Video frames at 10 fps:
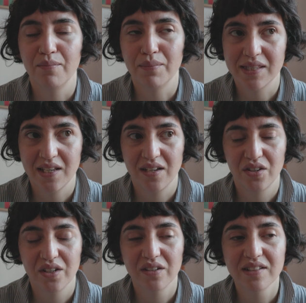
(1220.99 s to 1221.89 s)

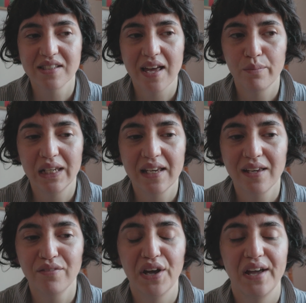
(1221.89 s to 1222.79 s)
materials, I believe,